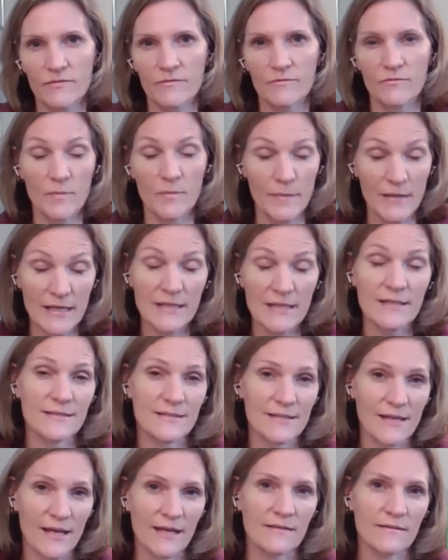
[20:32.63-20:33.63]
repeated
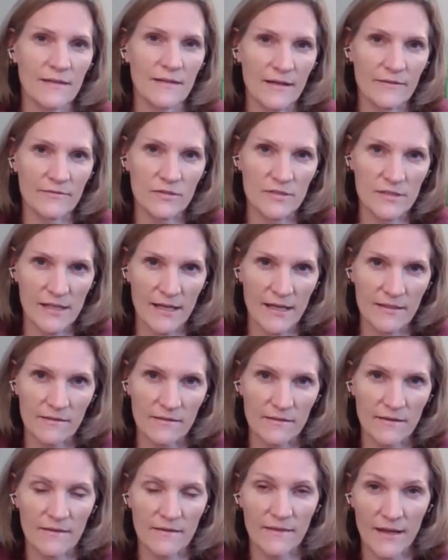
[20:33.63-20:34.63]
scandal after
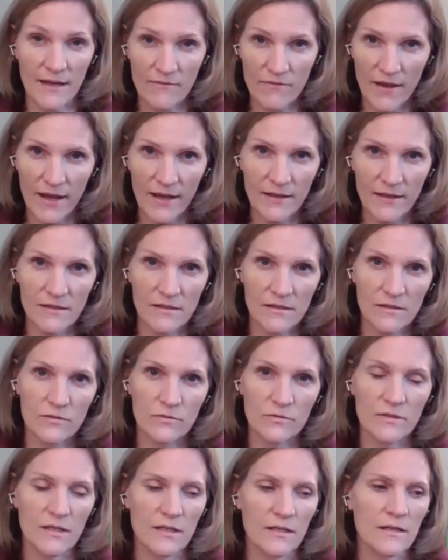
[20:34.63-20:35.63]
scandal that they've had,
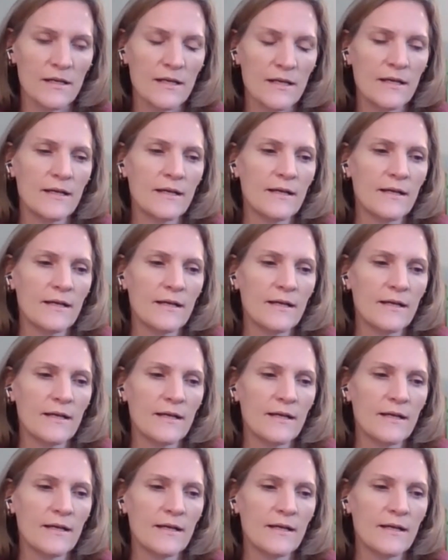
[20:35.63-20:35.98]
including